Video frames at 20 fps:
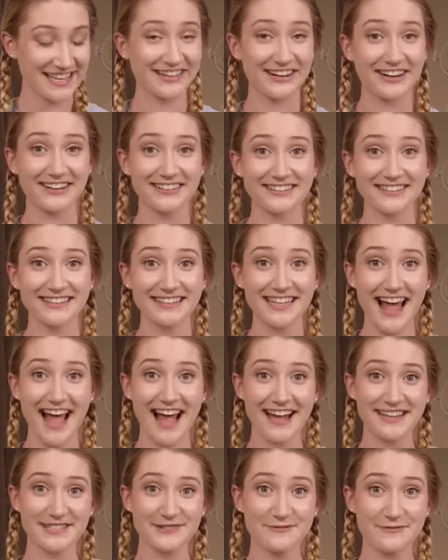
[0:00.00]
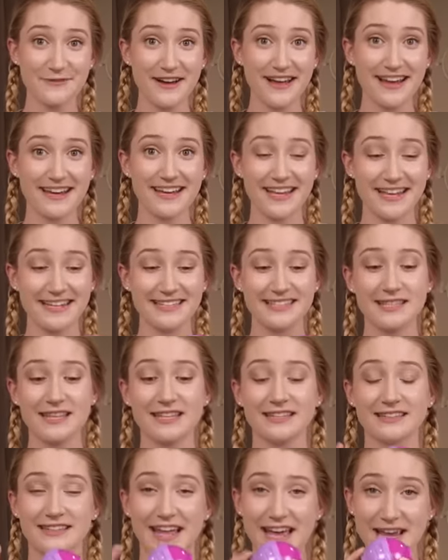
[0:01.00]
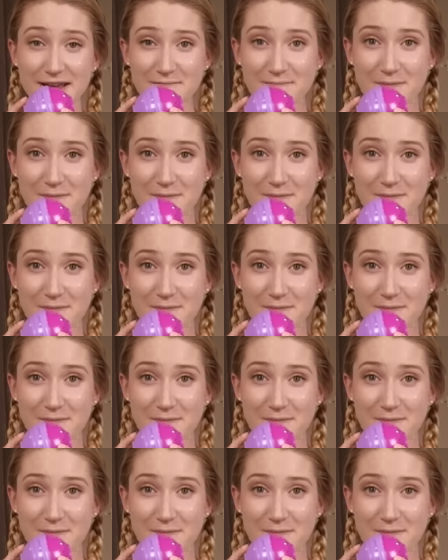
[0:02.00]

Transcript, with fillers: And our last one is the light